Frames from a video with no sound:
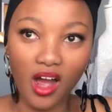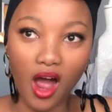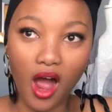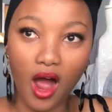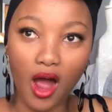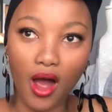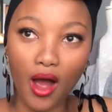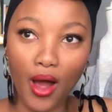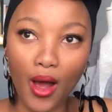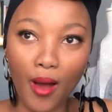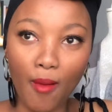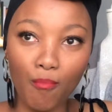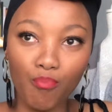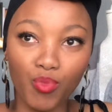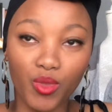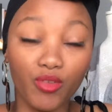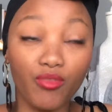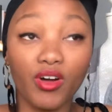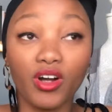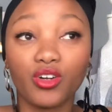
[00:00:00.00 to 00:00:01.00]

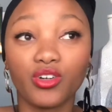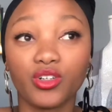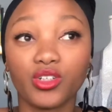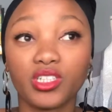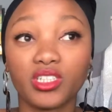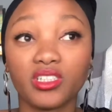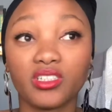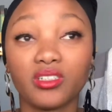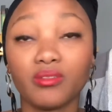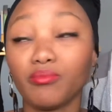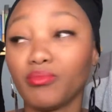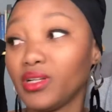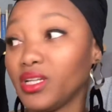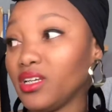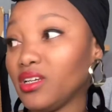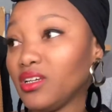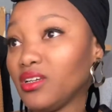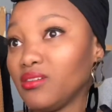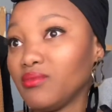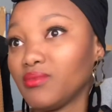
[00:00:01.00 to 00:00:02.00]
If I could
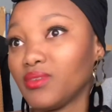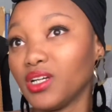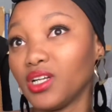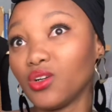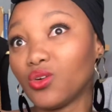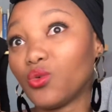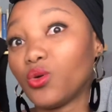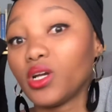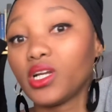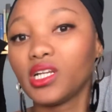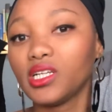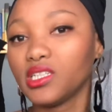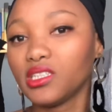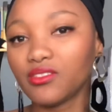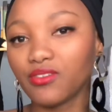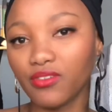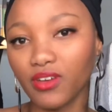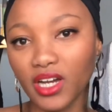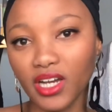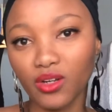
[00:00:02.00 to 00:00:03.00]
simply and quickly
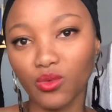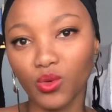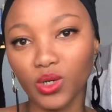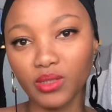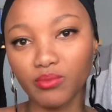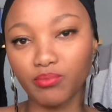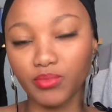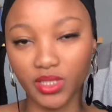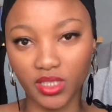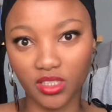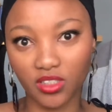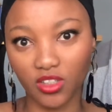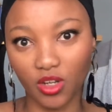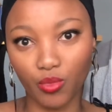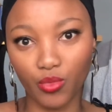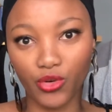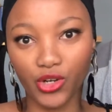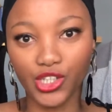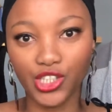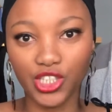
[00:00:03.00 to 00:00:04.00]
define what business
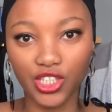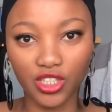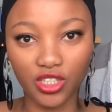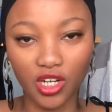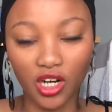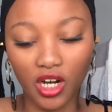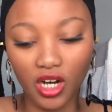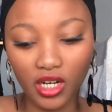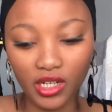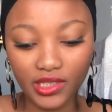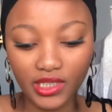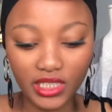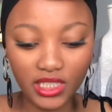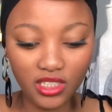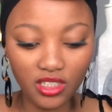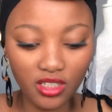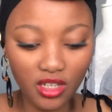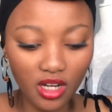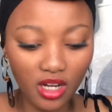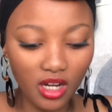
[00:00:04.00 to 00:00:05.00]
operations are, these
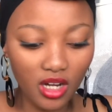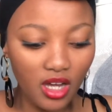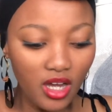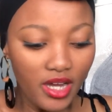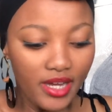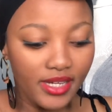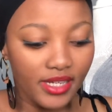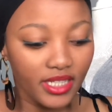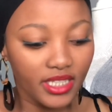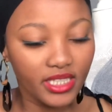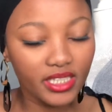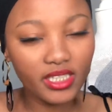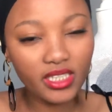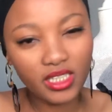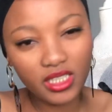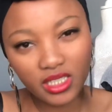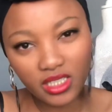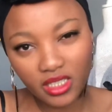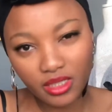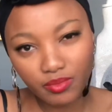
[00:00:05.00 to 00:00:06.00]
are
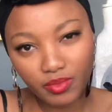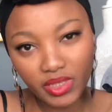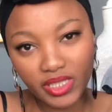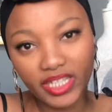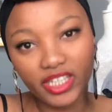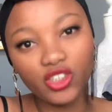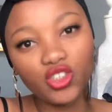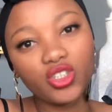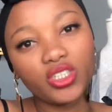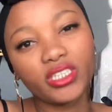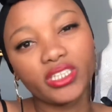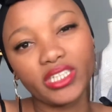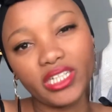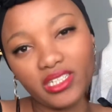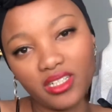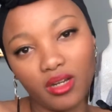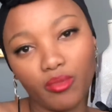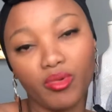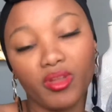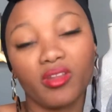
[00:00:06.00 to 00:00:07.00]
systems that you set
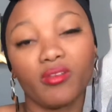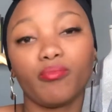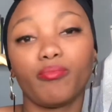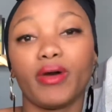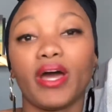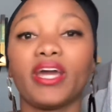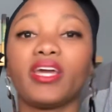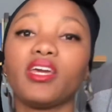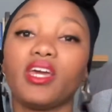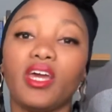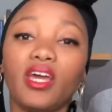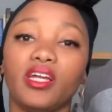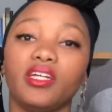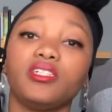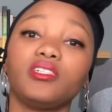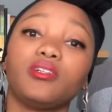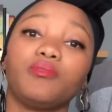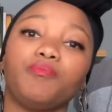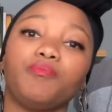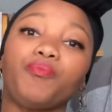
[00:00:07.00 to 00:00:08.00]
up in the back end
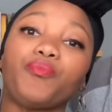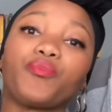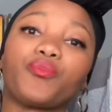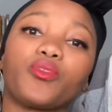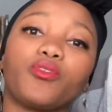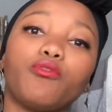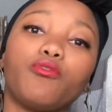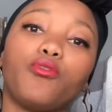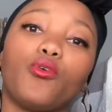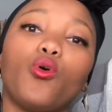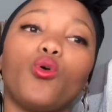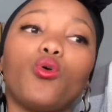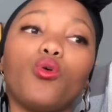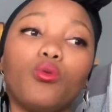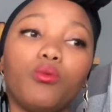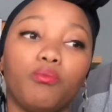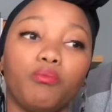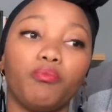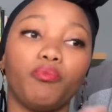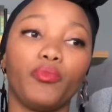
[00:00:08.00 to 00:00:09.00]
for
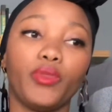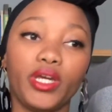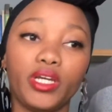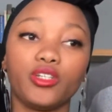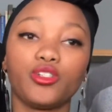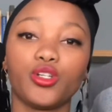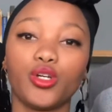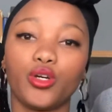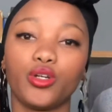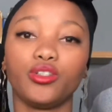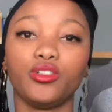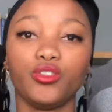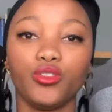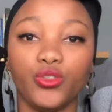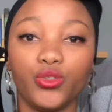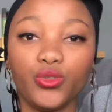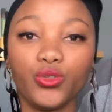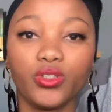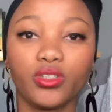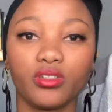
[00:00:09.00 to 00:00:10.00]
the internal
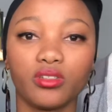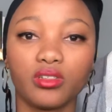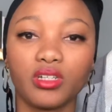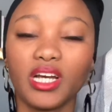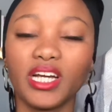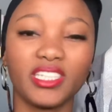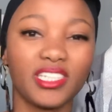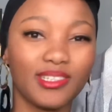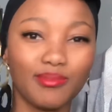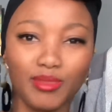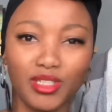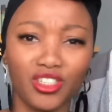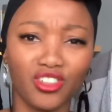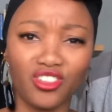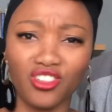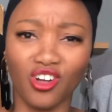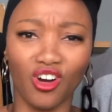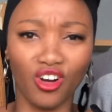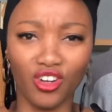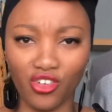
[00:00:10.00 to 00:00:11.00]
use. Customers
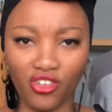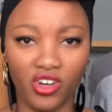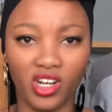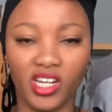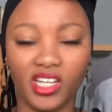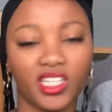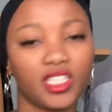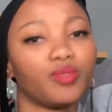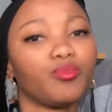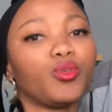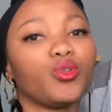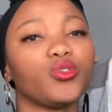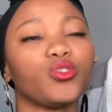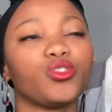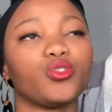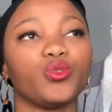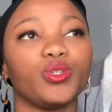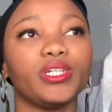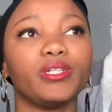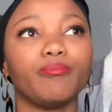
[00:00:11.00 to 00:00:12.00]
aren't really exposed
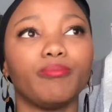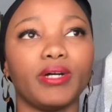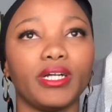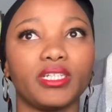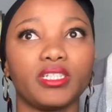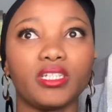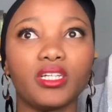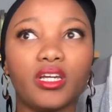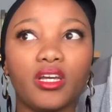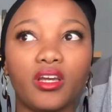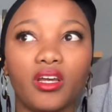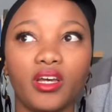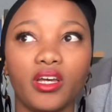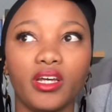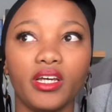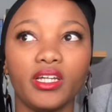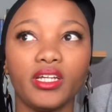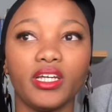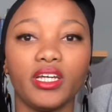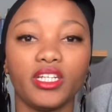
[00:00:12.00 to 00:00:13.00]
to it, but
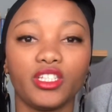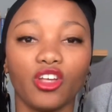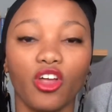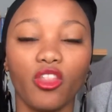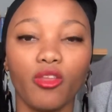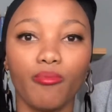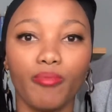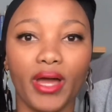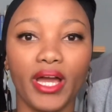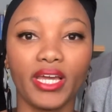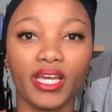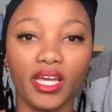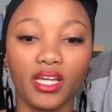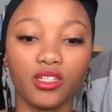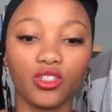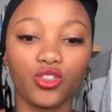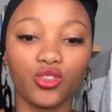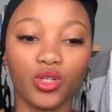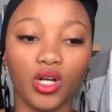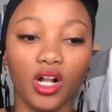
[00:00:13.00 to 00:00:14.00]
it's on the back end
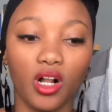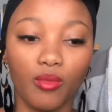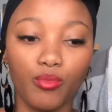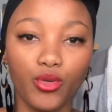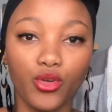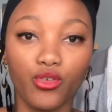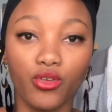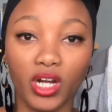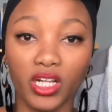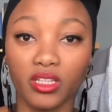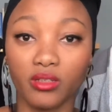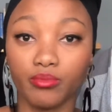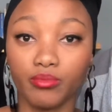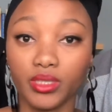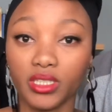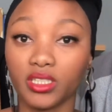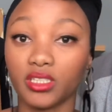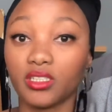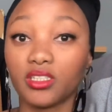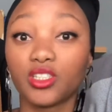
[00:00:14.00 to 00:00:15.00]
to help you run the
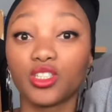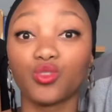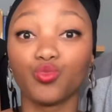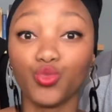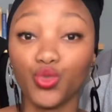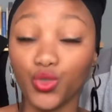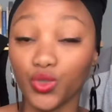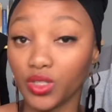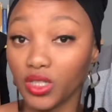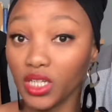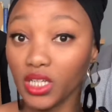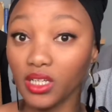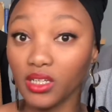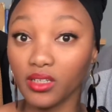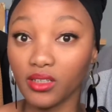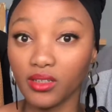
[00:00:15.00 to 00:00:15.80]
business smoothly.